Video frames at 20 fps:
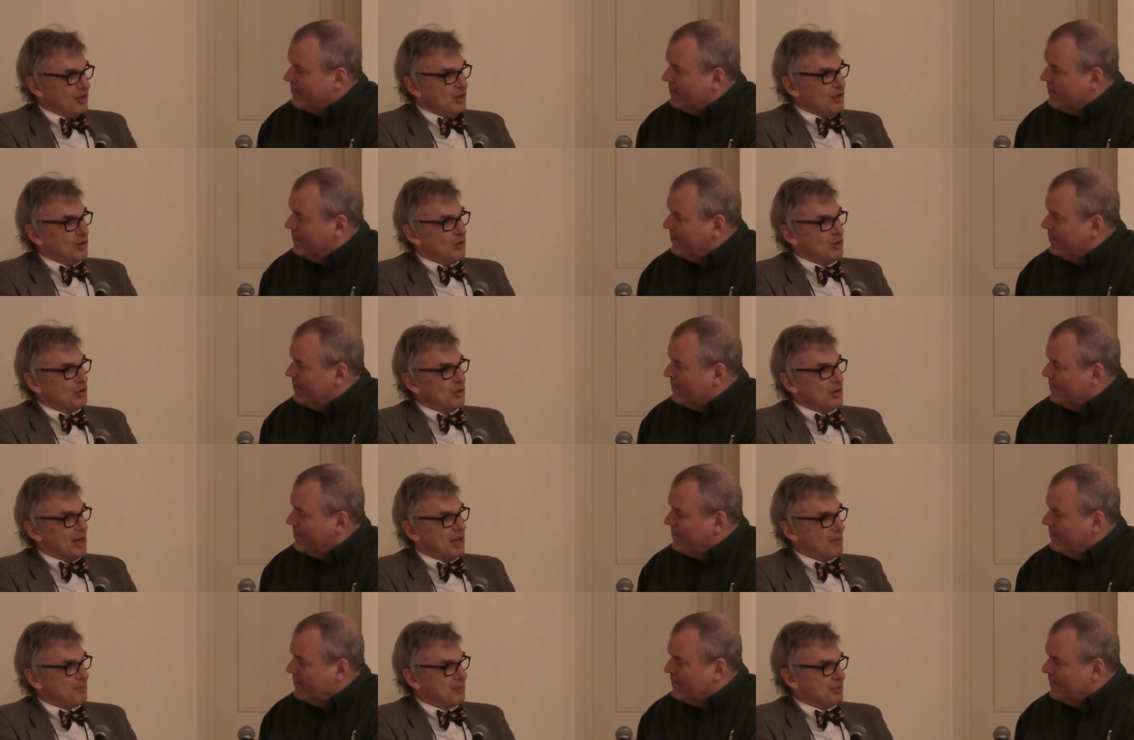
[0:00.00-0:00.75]
Speaker 1: Who
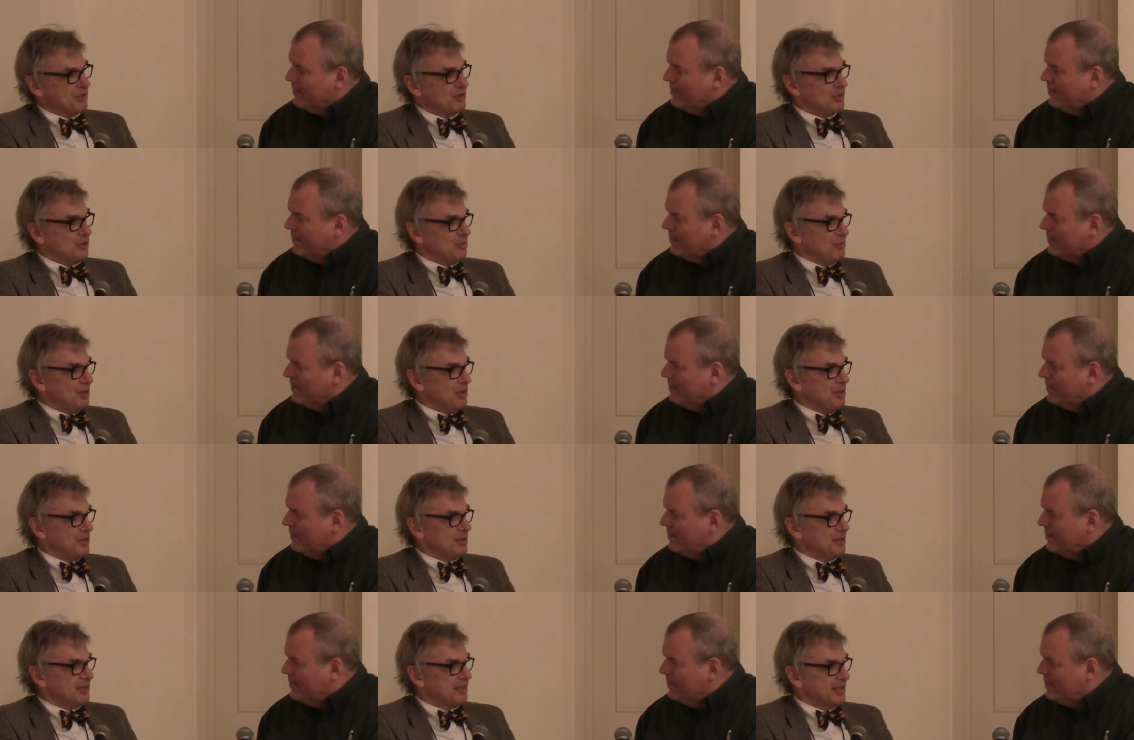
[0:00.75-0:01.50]
happens to
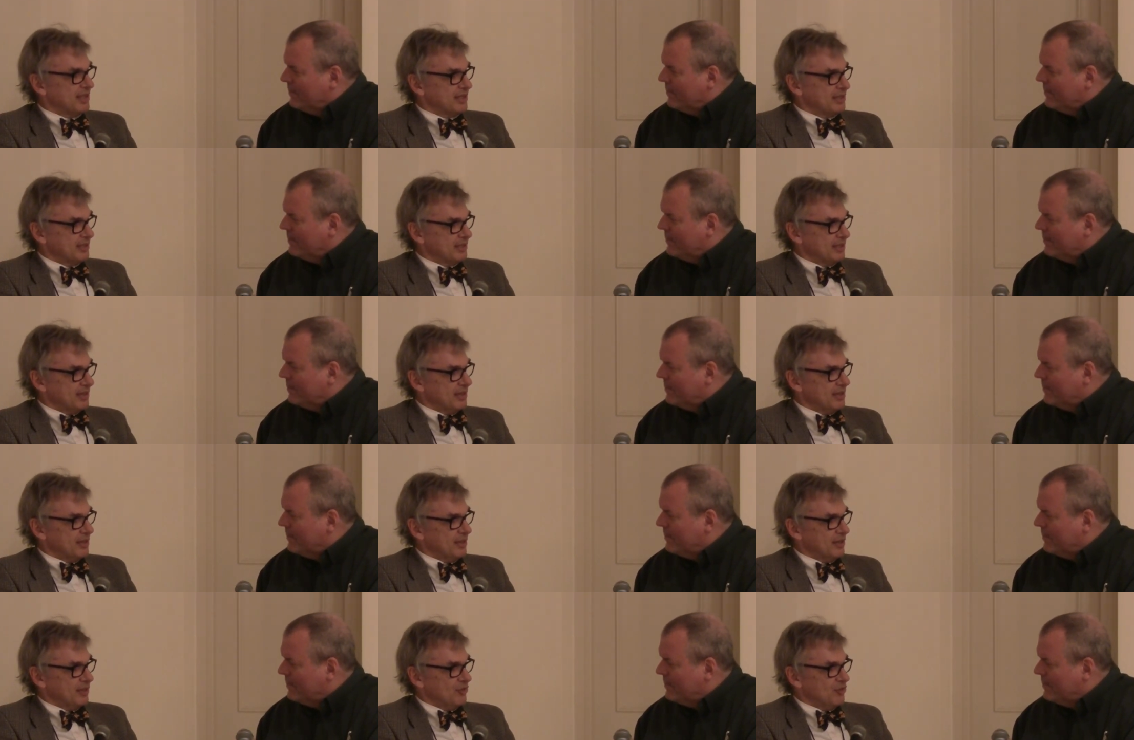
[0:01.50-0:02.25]
be the sales
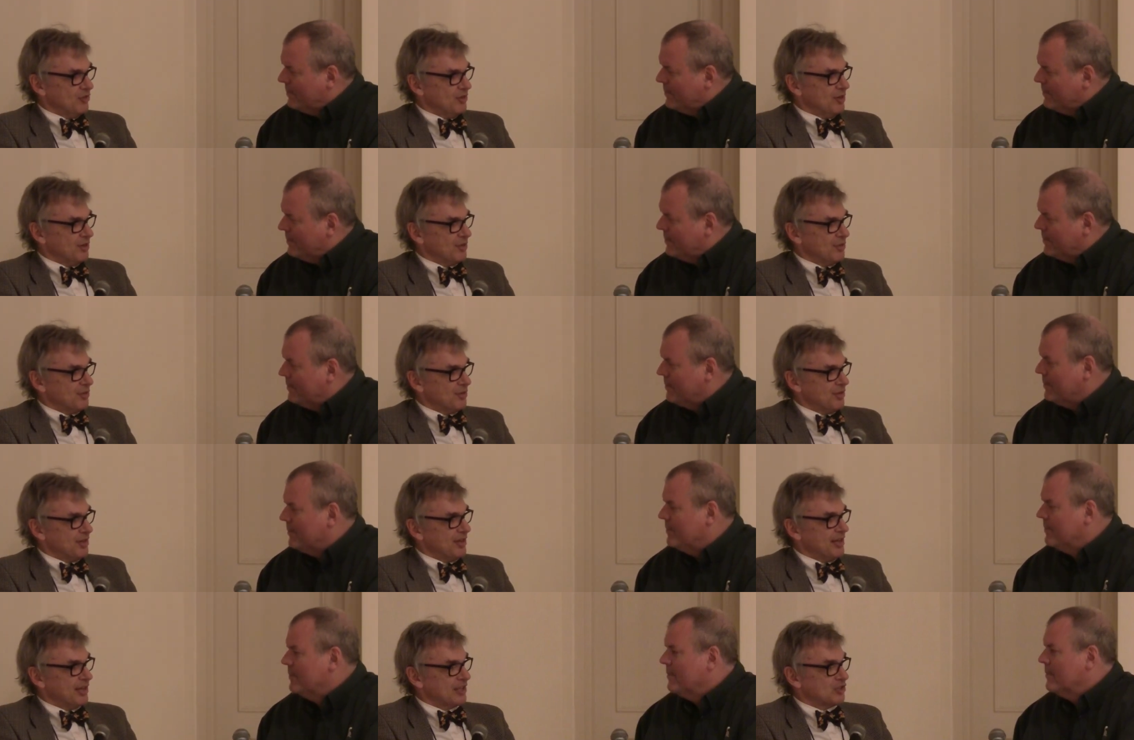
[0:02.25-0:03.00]
guy rather
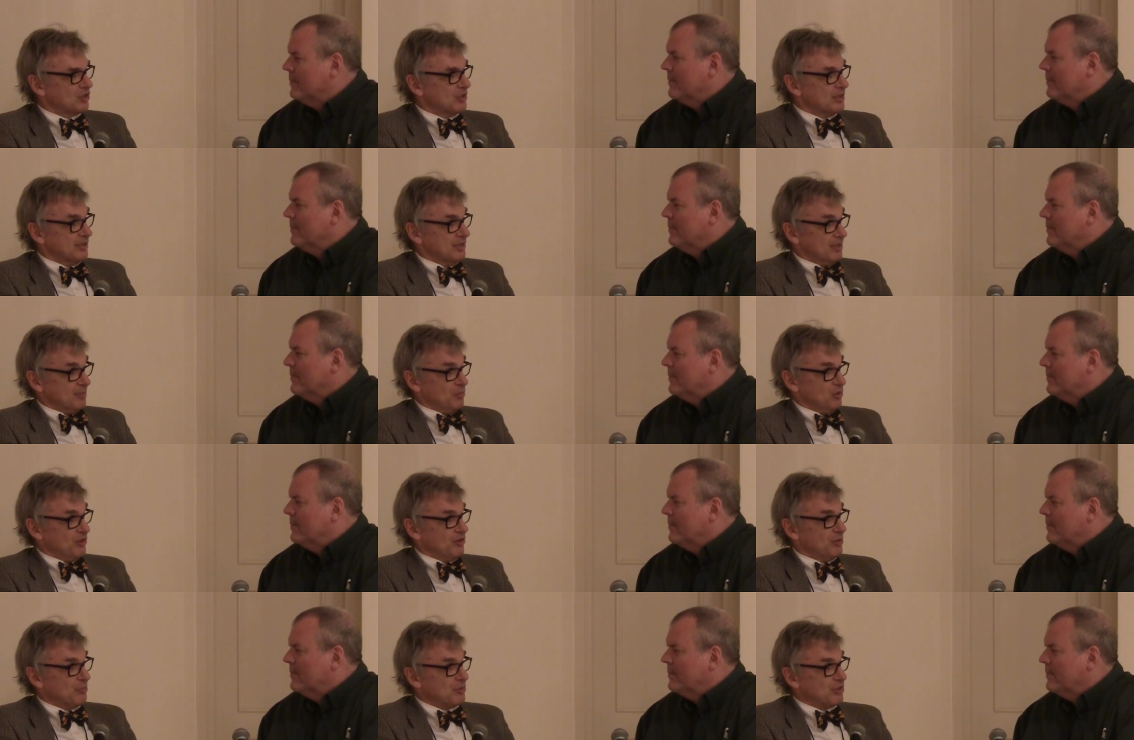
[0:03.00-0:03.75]
than actually
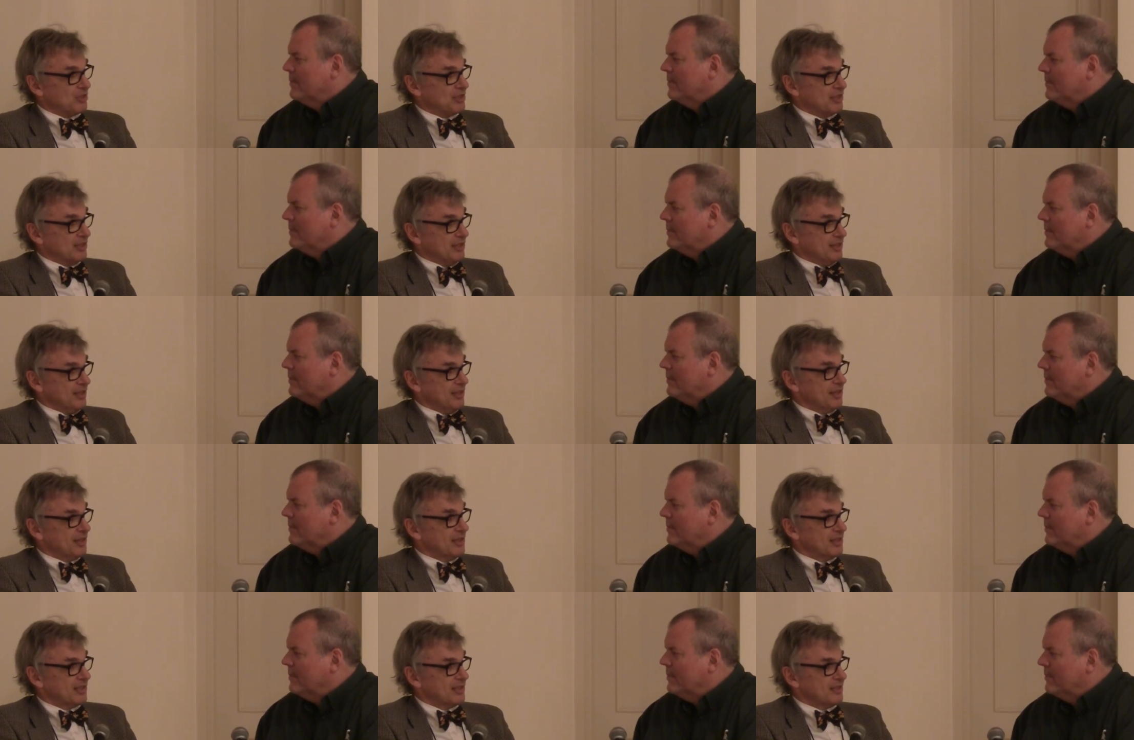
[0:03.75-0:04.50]
someone representing
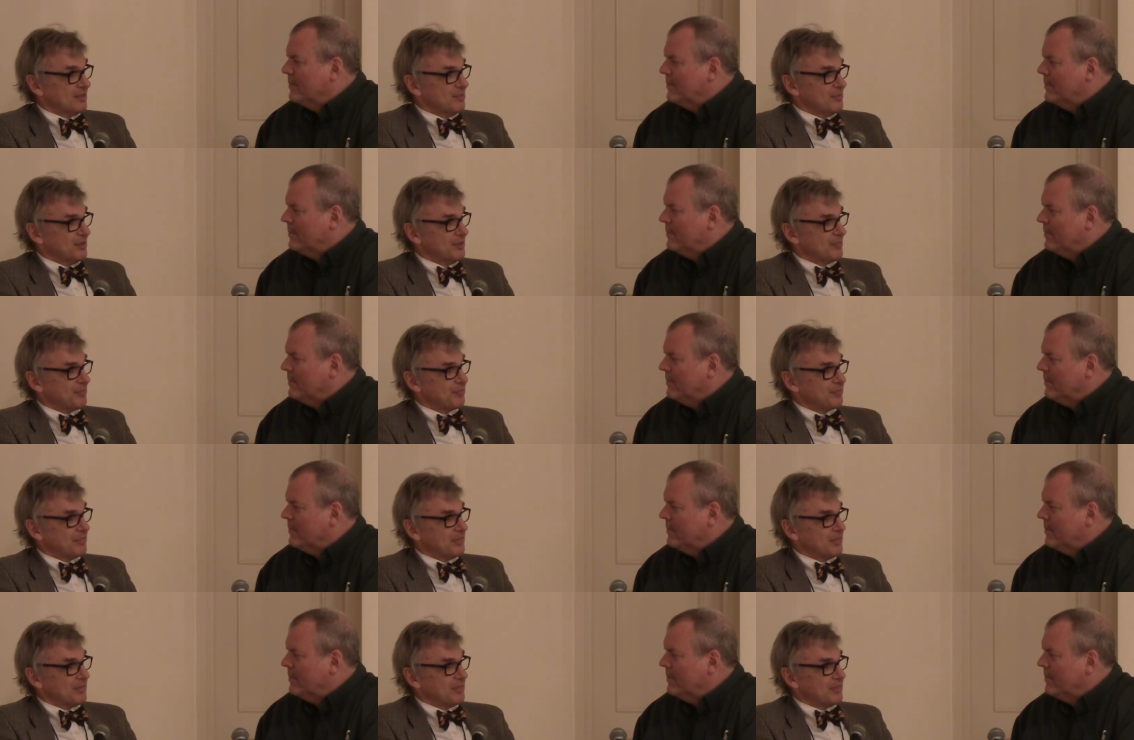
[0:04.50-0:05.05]
the customer.